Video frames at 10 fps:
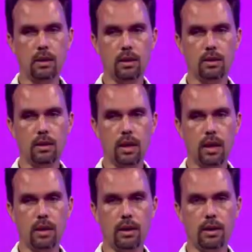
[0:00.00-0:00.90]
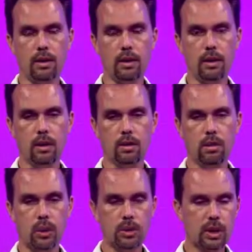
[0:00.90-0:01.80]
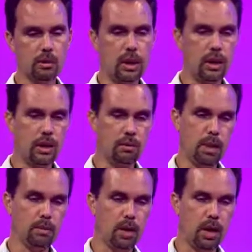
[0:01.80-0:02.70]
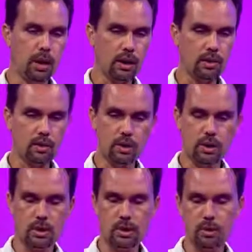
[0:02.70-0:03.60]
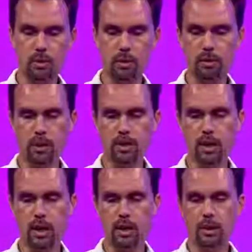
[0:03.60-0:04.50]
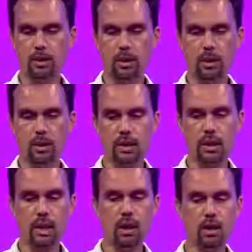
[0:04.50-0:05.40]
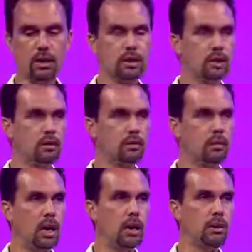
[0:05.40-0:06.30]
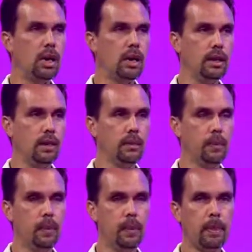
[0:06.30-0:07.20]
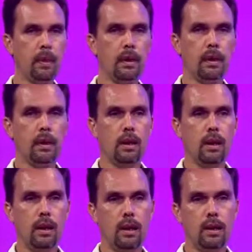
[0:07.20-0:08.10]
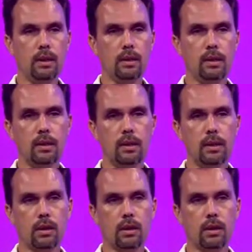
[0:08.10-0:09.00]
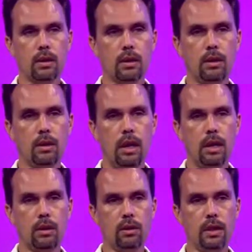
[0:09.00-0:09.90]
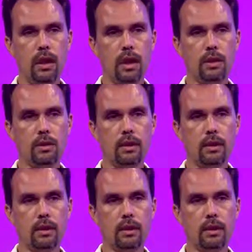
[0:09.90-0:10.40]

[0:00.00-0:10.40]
I had a post on my blog, which is called the Umiverse. It was called The Psychology of Malama Aina. And in that I look at